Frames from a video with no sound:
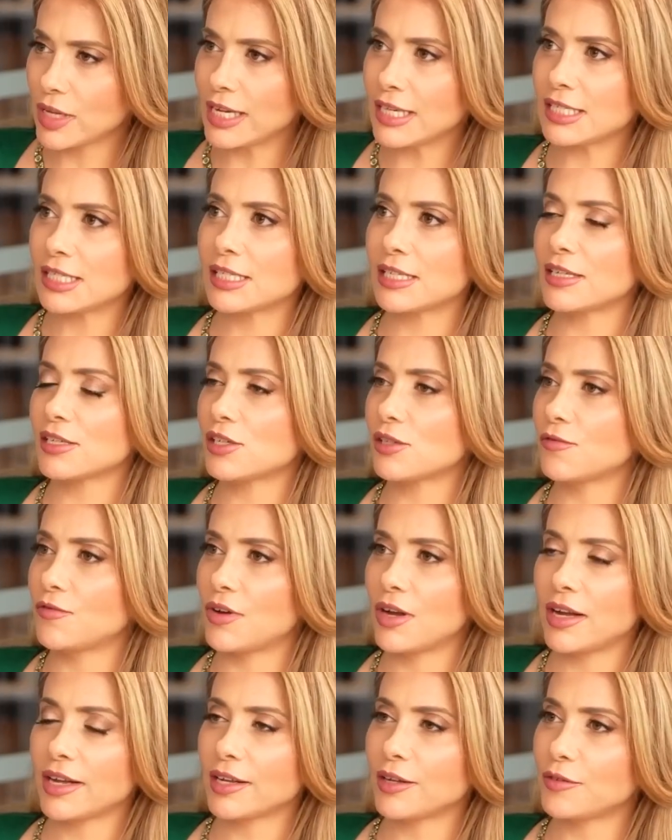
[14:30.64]
is this
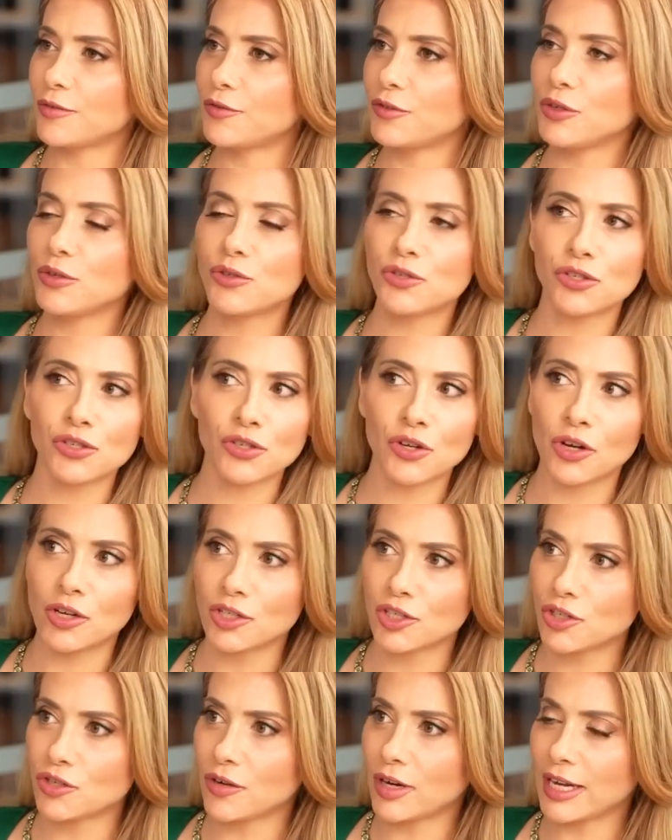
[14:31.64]
via futures
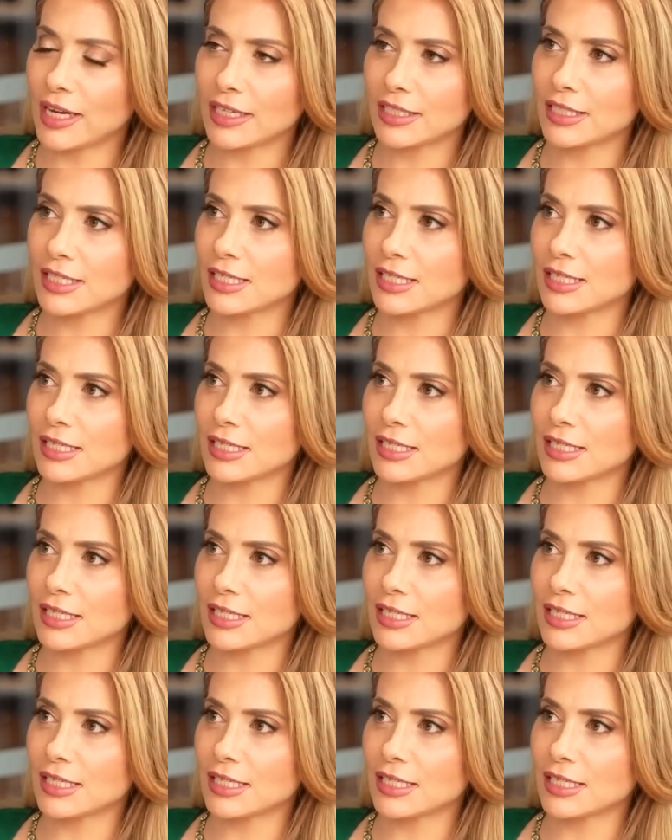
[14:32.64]
contracts?